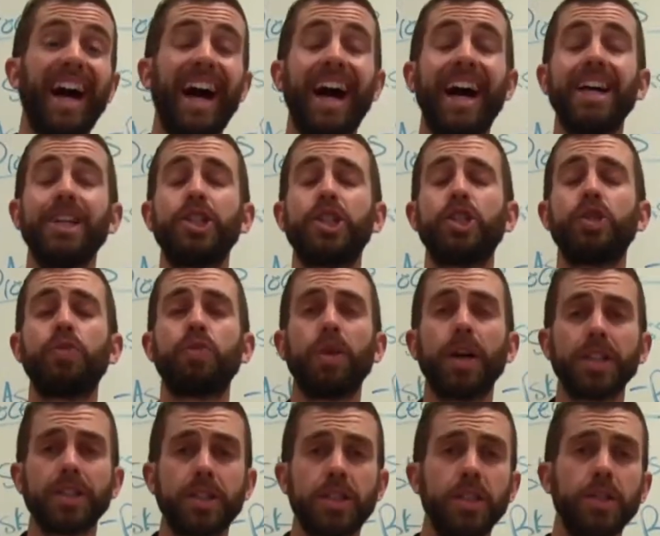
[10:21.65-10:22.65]
I
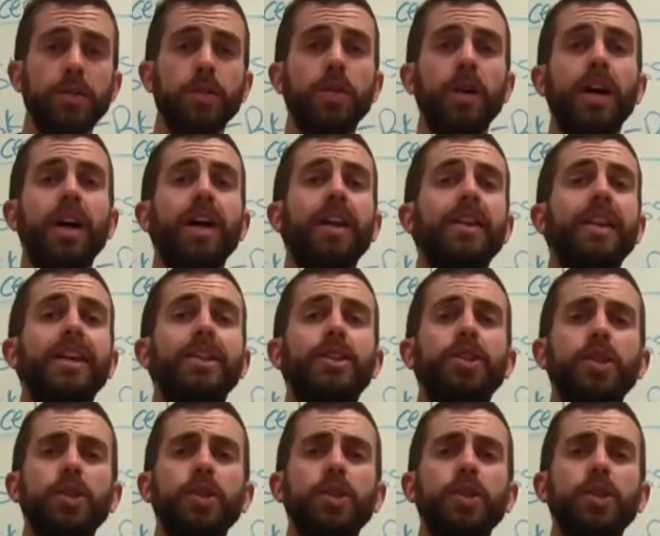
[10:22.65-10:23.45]
trust you that